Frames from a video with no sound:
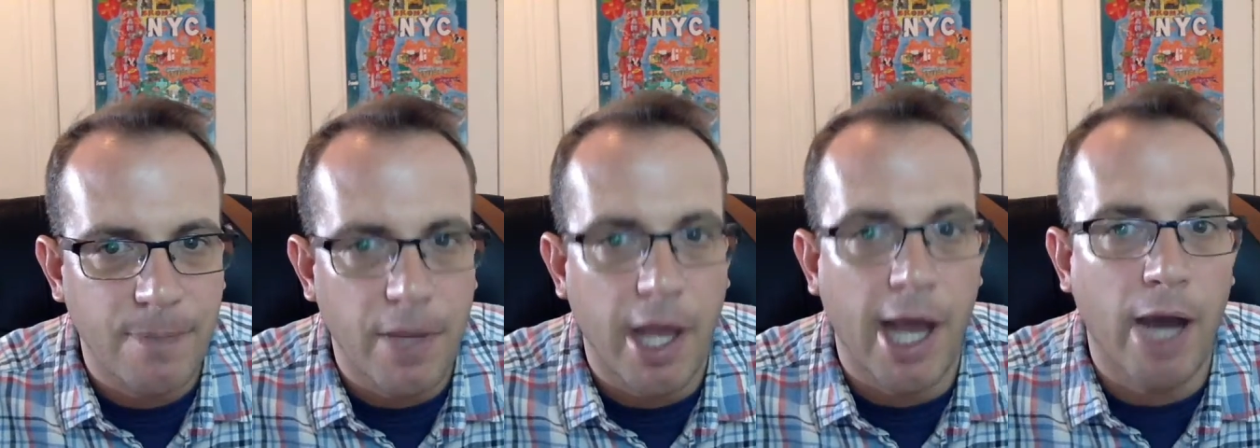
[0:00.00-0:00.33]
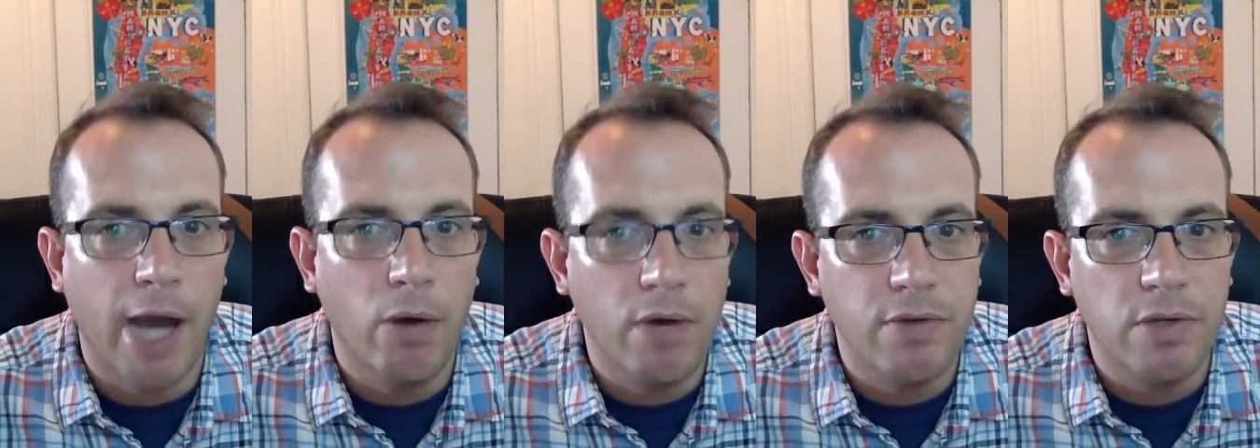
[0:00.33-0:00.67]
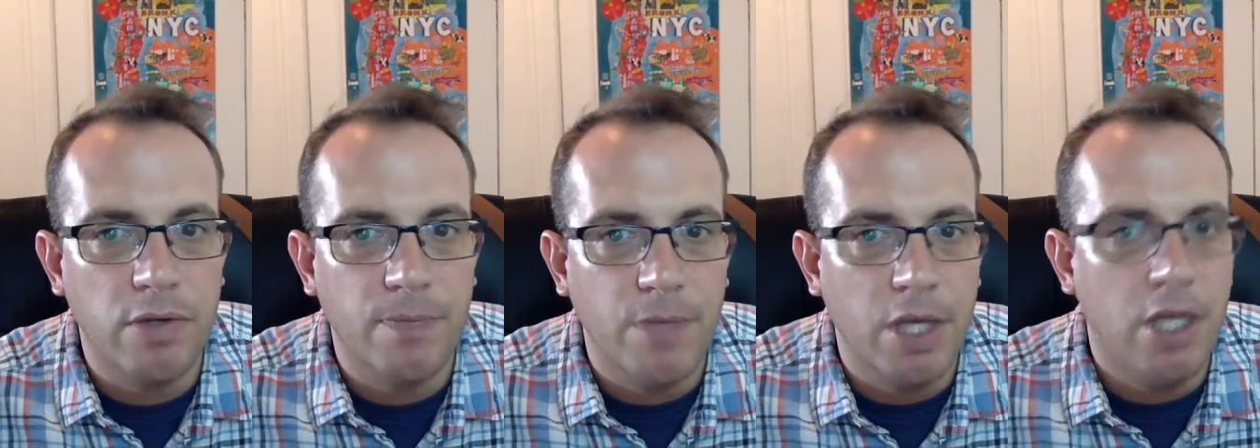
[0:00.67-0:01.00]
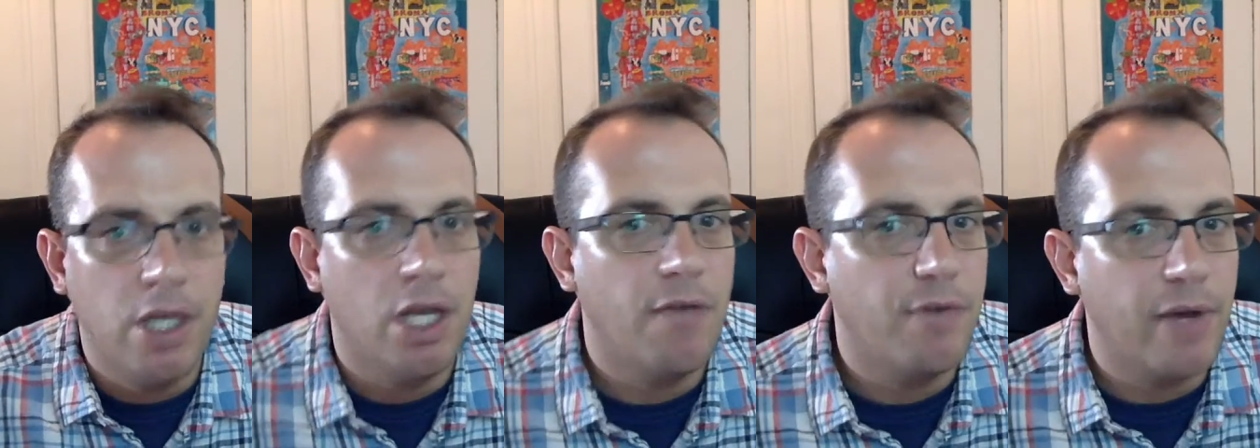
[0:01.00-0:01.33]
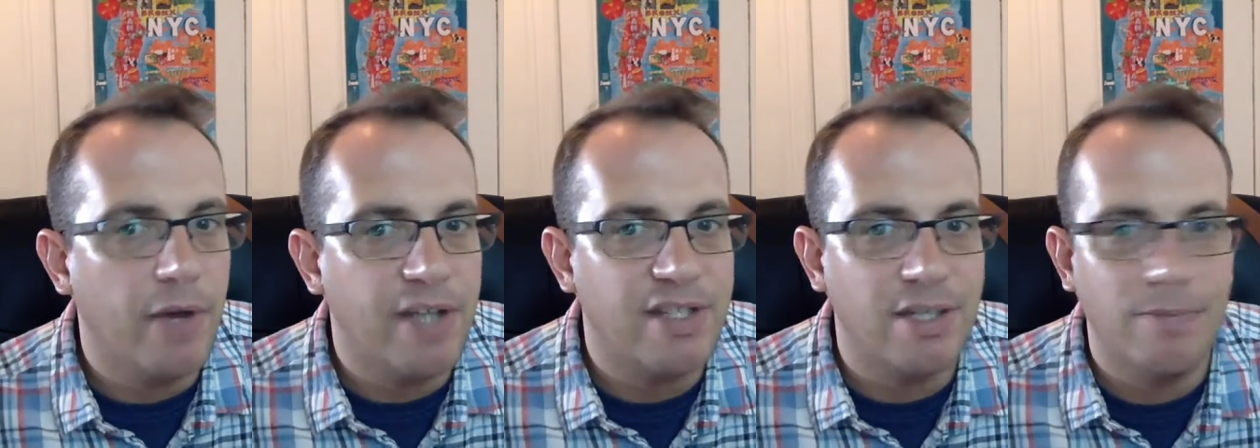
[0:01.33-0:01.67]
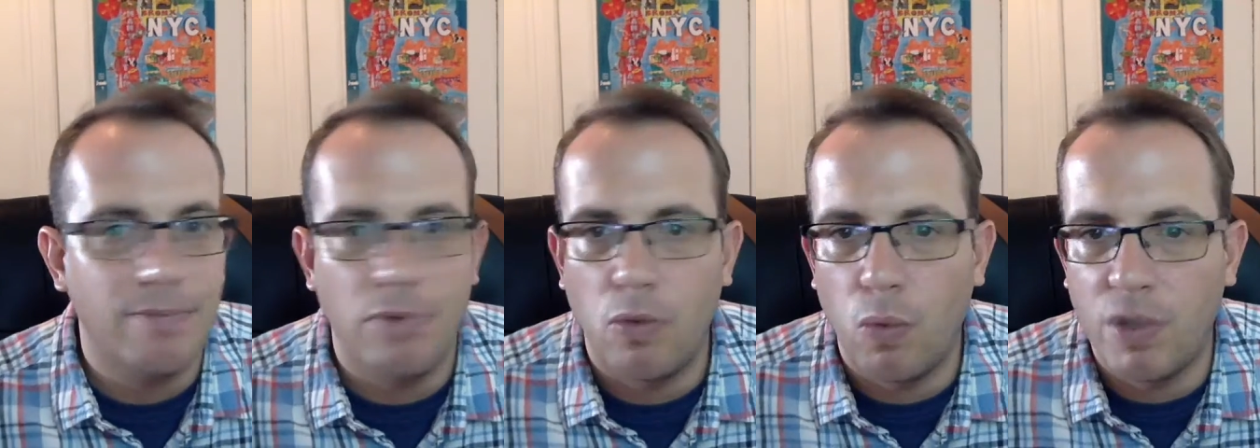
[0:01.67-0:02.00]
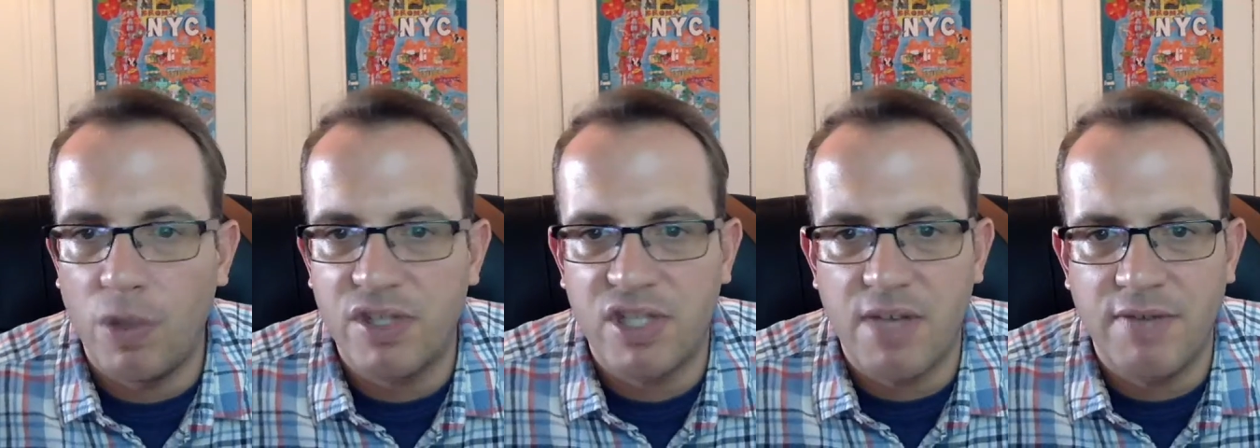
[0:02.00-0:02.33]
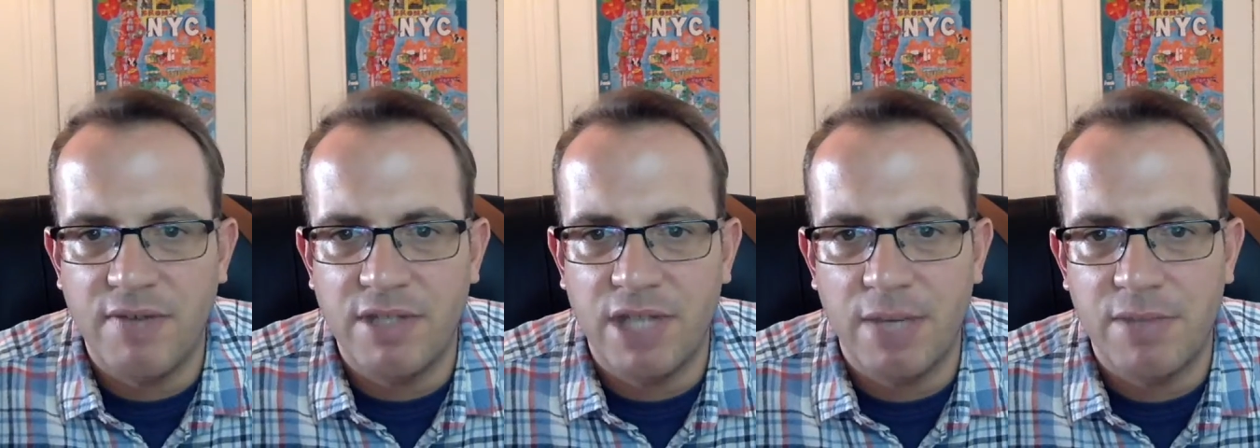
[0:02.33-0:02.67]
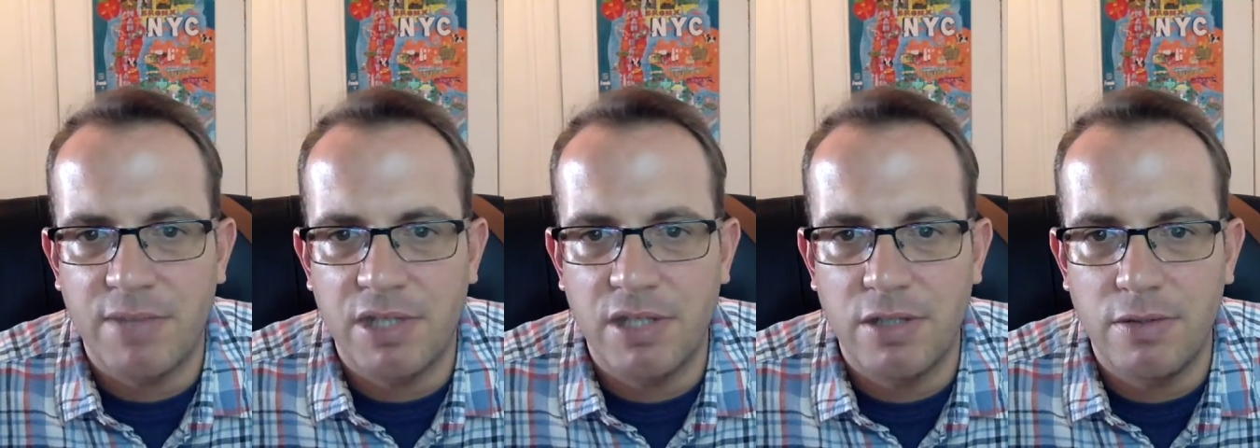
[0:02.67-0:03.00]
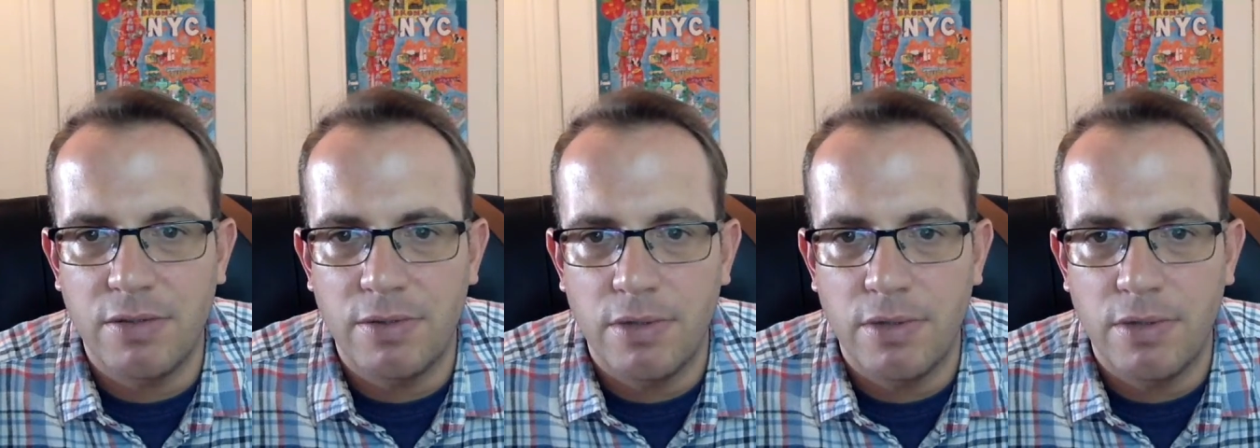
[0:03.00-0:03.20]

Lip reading: However, if you ask them, what's 7 times 2?